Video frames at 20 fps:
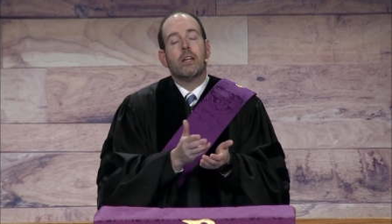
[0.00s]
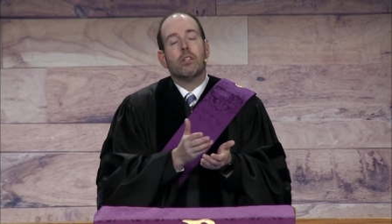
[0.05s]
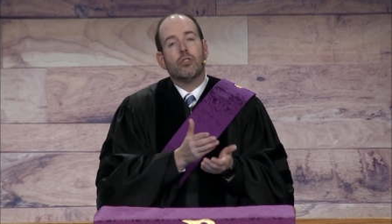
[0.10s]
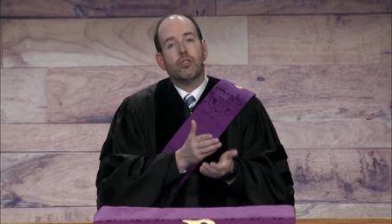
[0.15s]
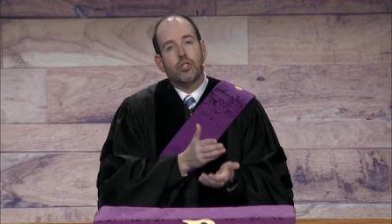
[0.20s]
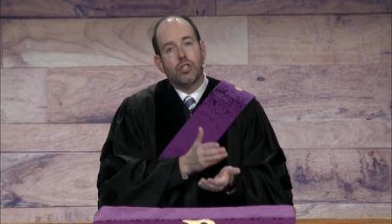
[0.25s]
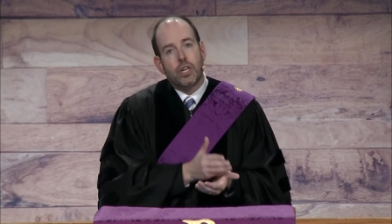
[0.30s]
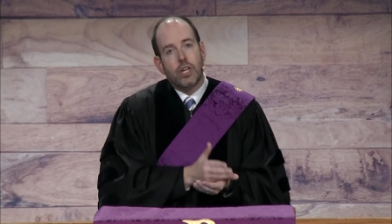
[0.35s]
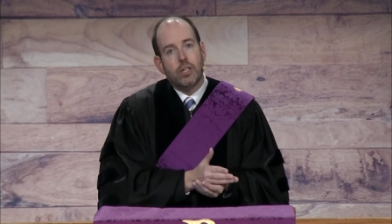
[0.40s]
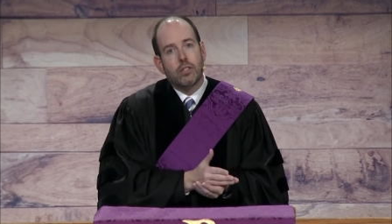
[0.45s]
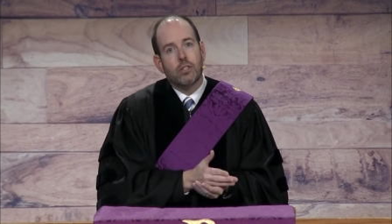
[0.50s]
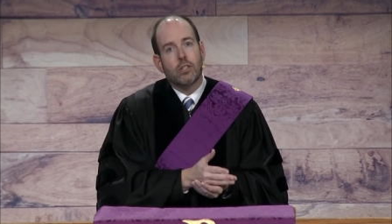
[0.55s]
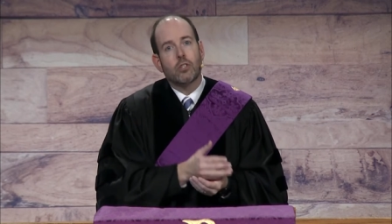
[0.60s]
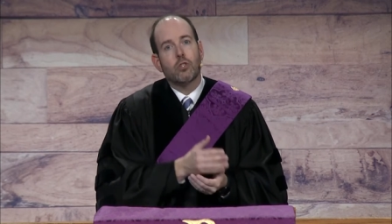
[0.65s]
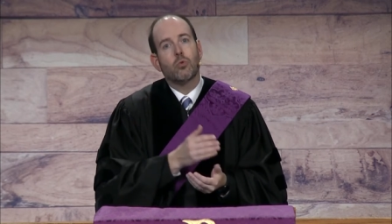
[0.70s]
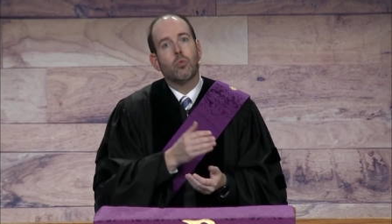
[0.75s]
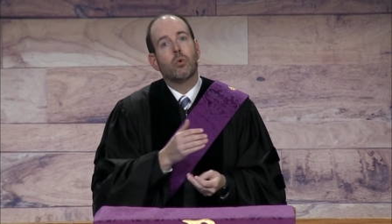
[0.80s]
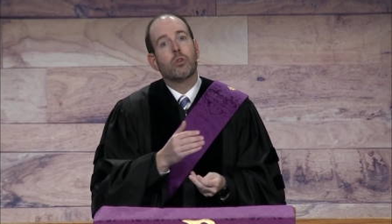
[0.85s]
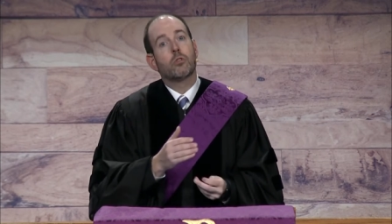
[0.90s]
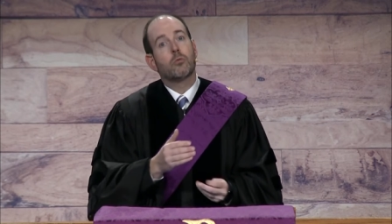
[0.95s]

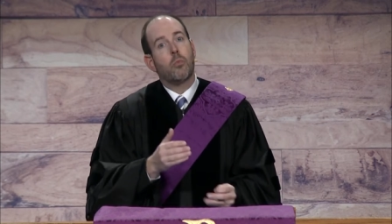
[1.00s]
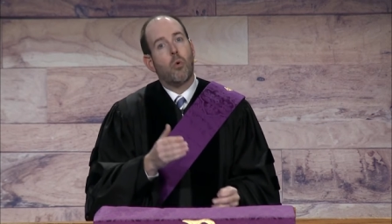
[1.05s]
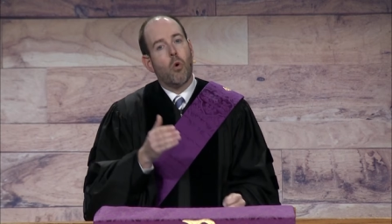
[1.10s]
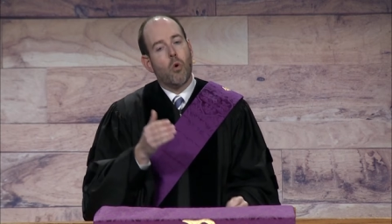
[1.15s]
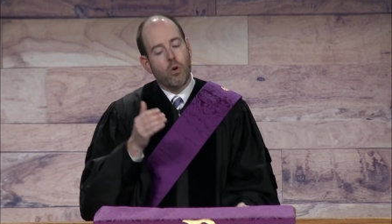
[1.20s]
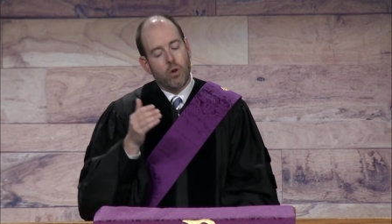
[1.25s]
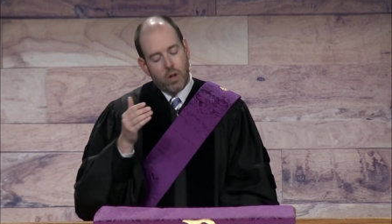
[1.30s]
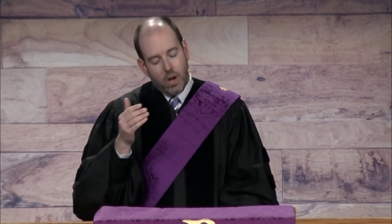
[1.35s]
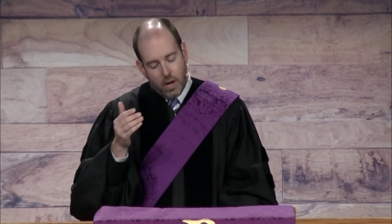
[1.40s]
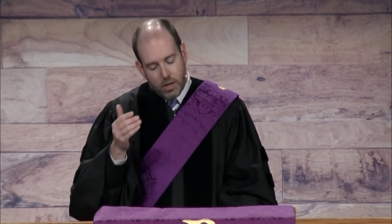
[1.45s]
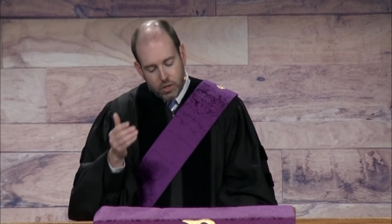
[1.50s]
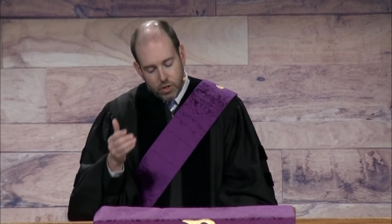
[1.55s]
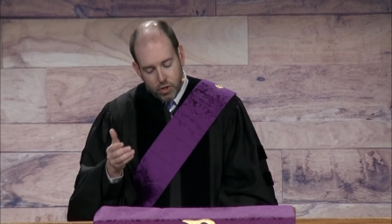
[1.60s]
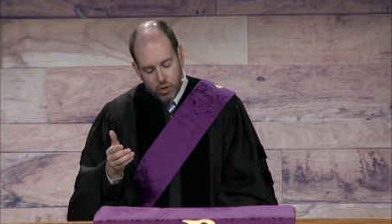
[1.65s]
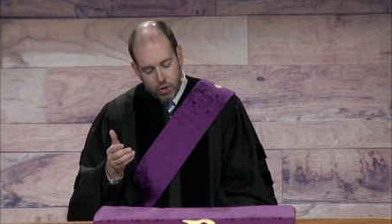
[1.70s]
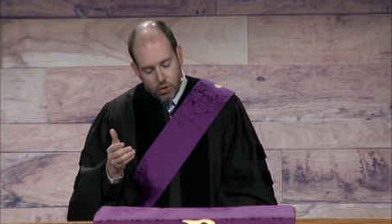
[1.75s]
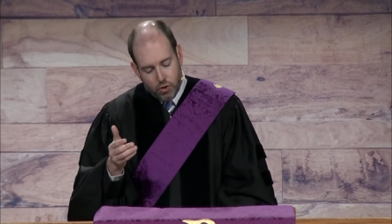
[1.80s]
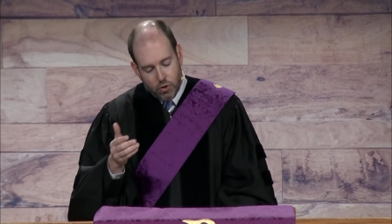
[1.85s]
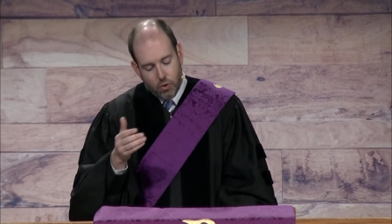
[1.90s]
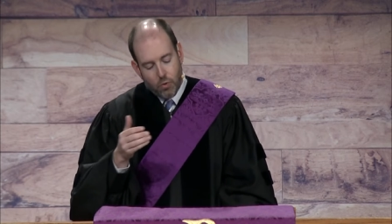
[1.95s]
Jesus was born a
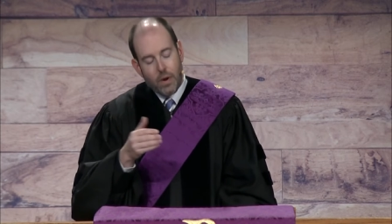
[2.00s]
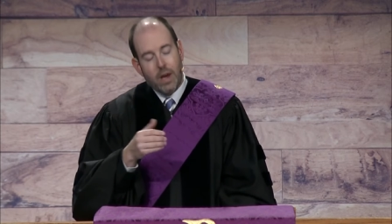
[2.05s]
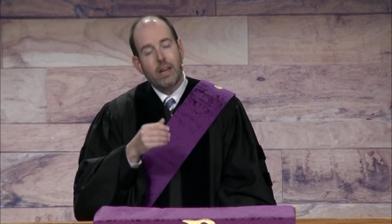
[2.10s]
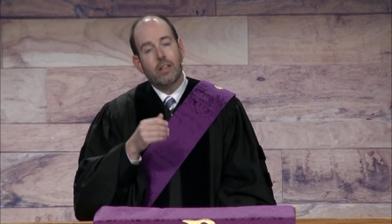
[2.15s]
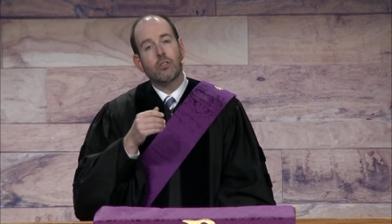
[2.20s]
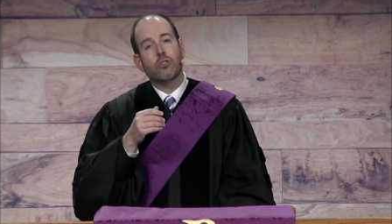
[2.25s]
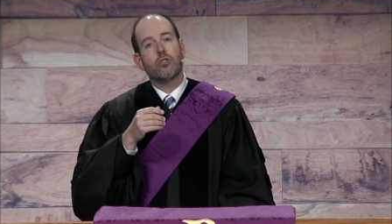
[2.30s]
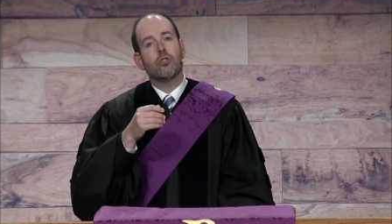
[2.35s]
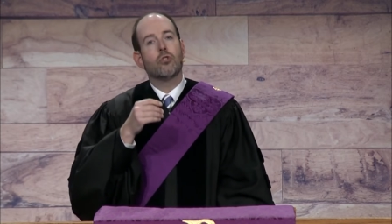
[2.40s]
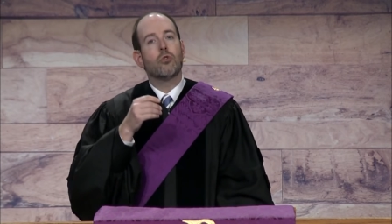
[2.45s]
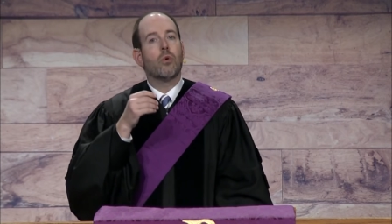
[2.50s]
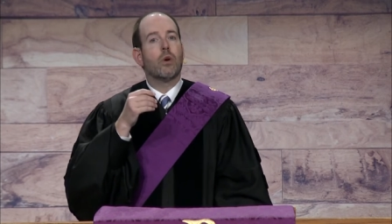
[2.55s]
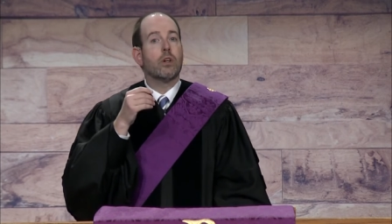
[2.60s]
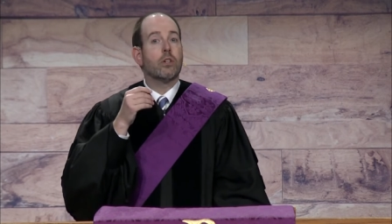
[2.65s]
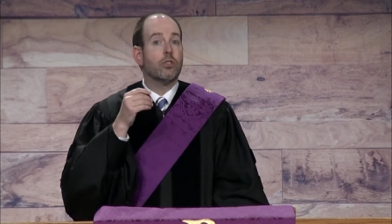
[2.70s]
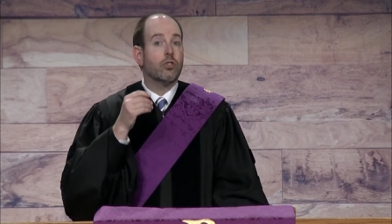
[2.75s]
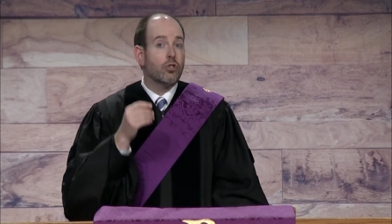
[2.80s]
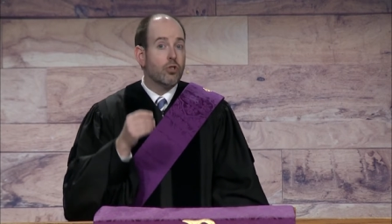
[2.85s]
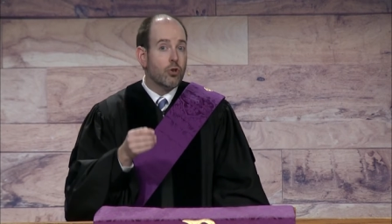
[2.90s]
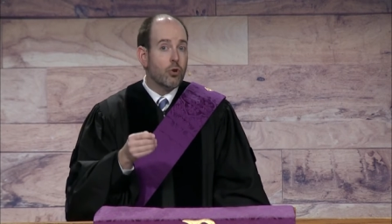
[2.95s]
Jew into a
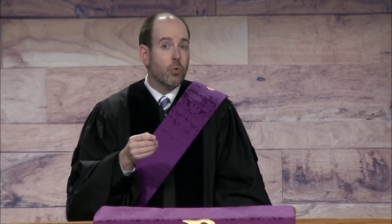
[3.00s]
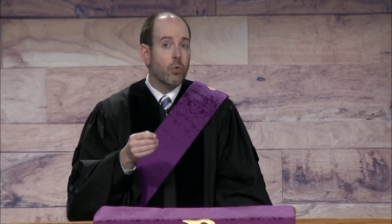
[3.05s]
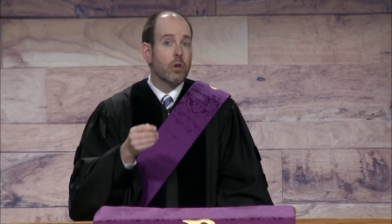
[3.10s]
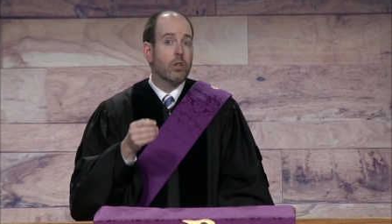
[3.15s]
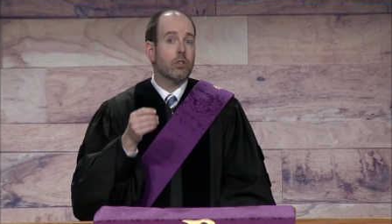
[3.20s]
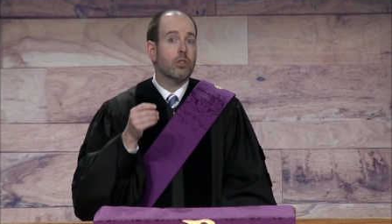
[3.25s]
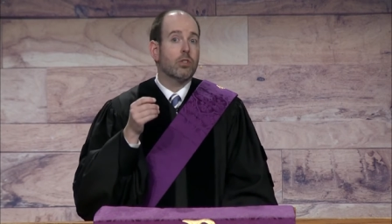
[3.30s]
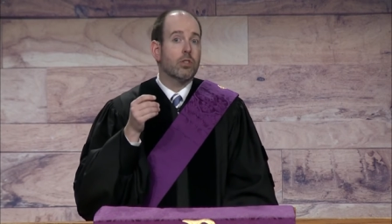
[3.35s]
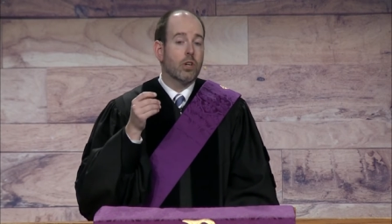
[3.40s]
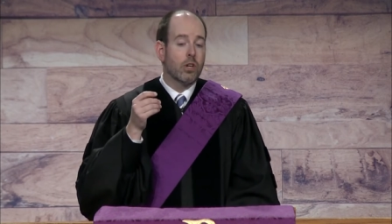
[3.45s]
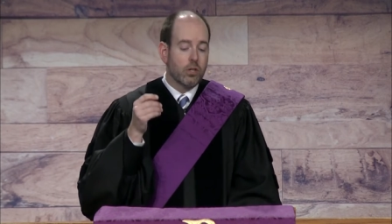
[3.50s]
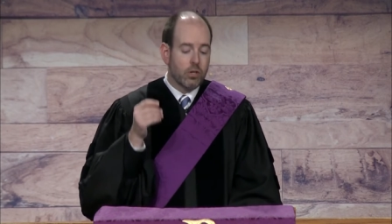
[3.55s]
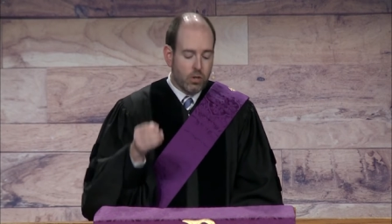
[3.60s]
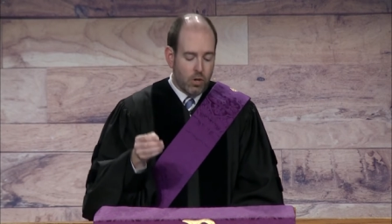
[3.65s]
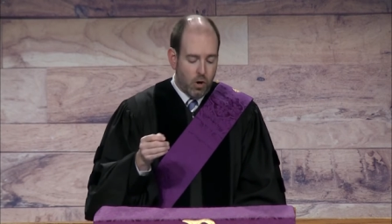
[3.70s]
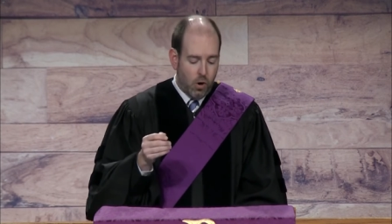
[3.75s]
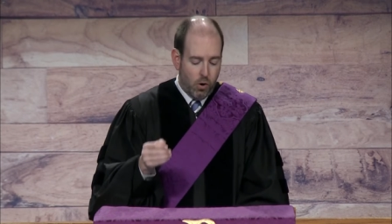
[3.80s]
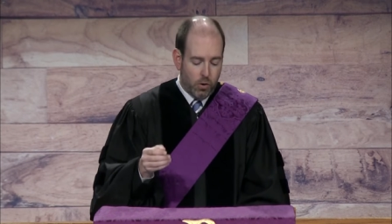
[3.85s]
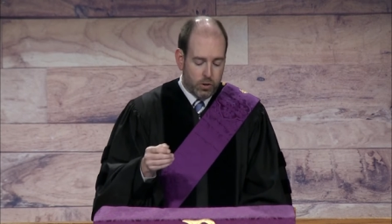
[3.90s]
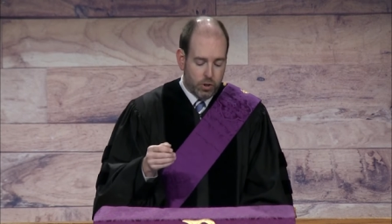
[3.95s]
Jewish
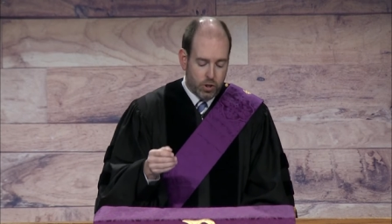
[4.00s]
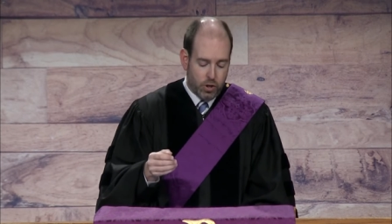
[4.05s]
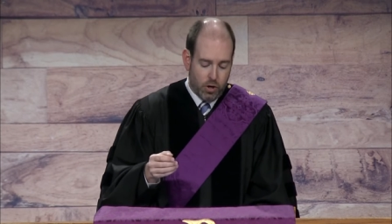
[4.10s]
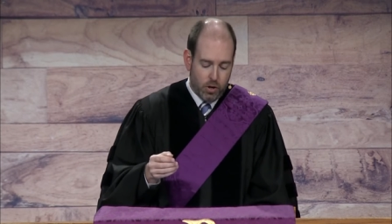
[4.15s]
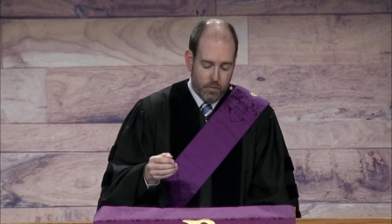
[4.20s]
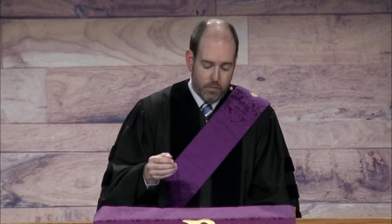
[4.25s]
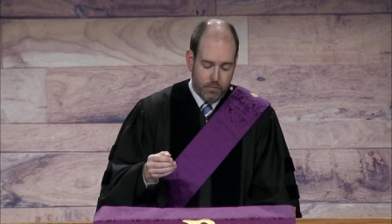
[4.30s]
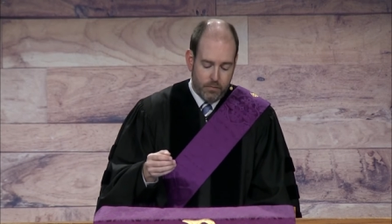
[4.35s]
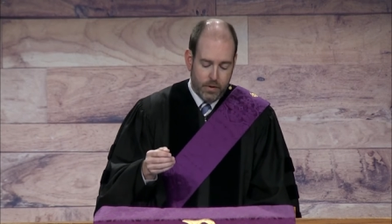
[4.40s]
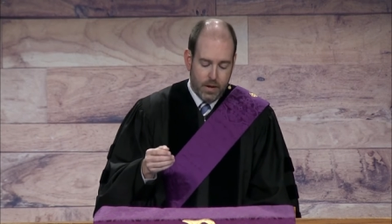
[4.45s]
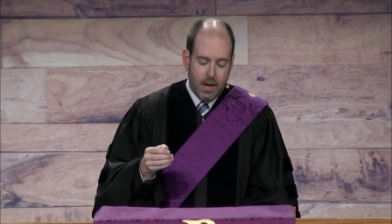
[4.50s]
culture